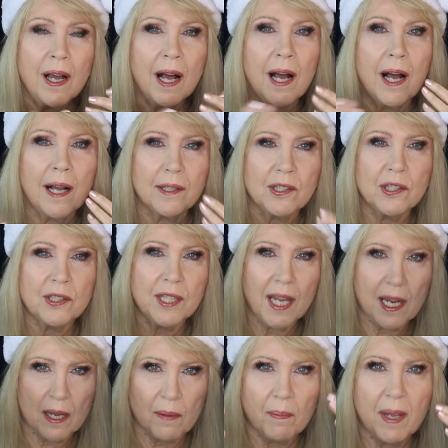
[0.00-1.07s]
to
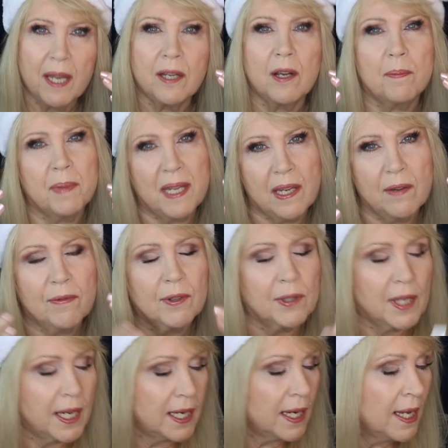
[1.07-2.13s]
take makeup
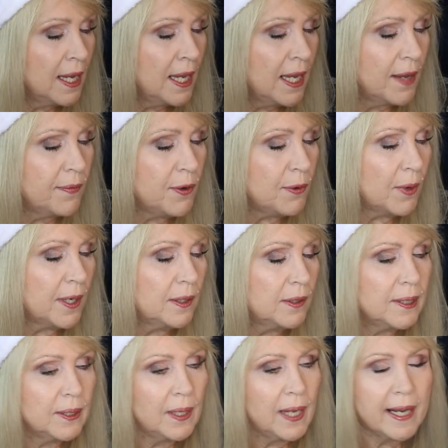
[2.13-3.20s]
evenly. If you want a
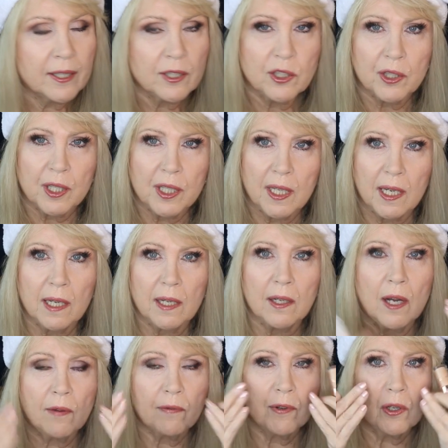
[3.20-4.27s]
little extra
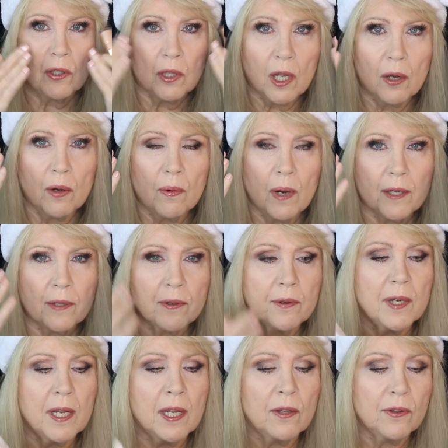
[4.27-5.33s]
kick of glow
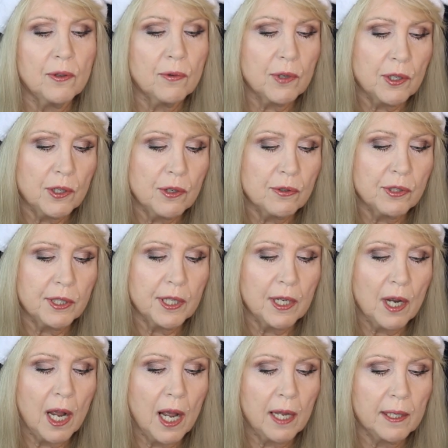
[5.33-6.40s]
underneath, you can use the
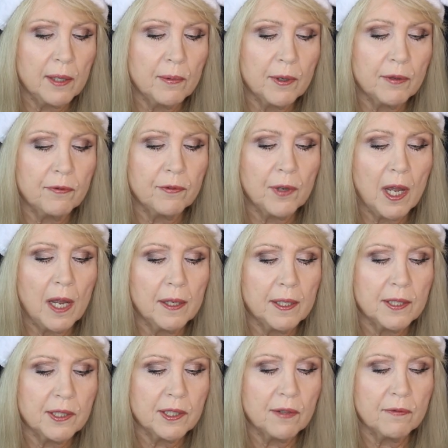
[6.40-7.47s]
Hollywood
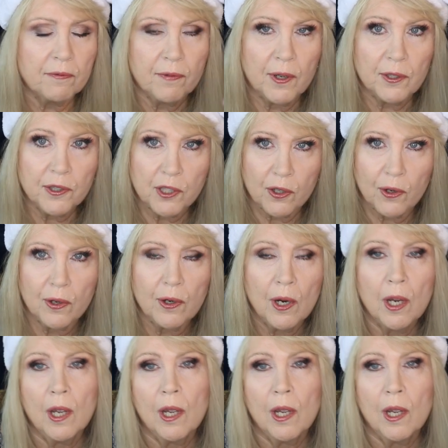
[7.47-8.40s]
Flawless filter,